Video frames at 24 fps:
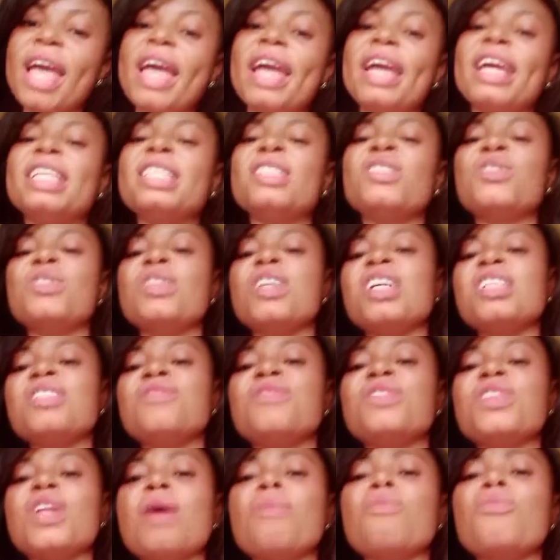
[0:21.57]
In today's
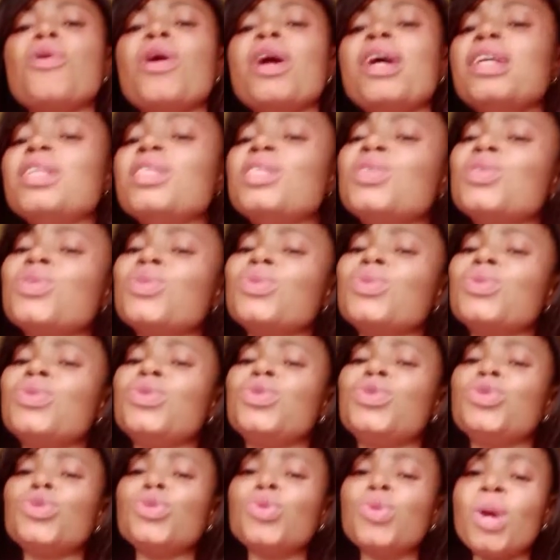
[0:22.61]
video, I'm going to
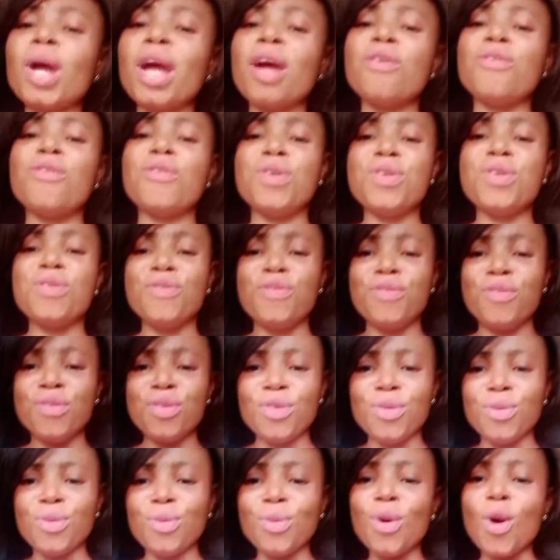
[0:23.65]
do a
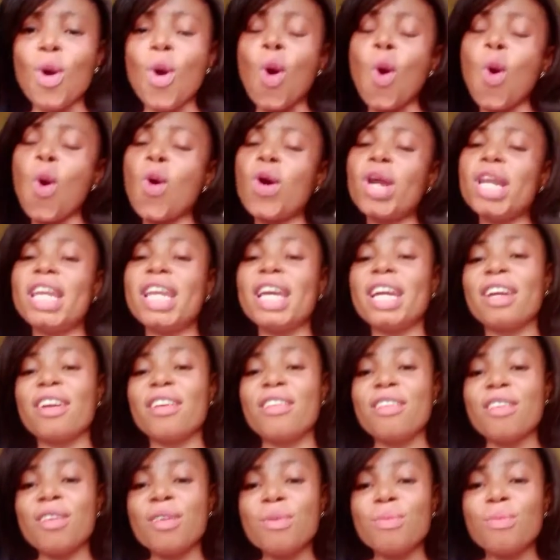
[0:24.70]
review on a
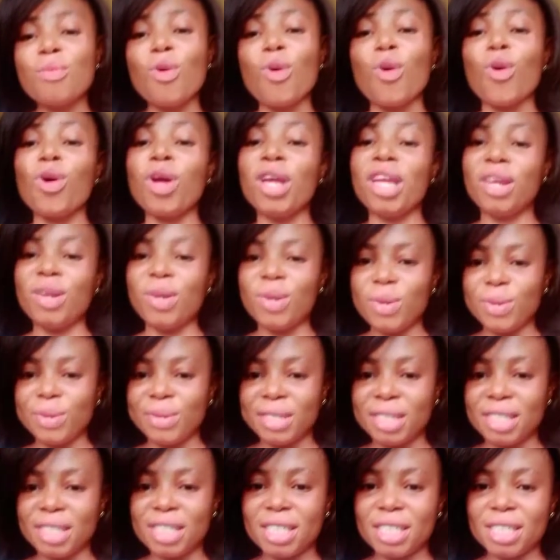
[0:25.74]
cream or a
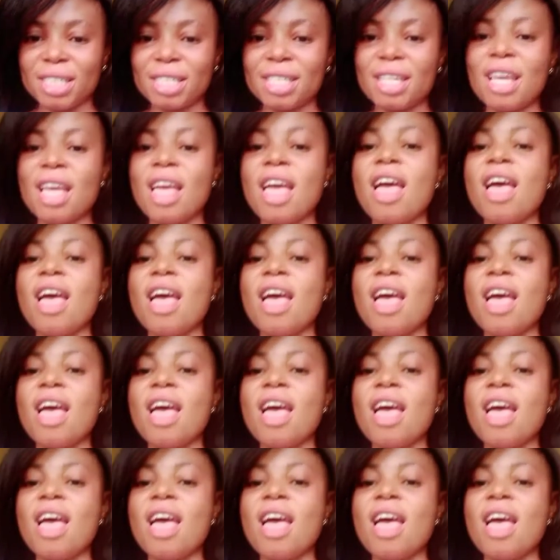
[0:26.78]
lotion.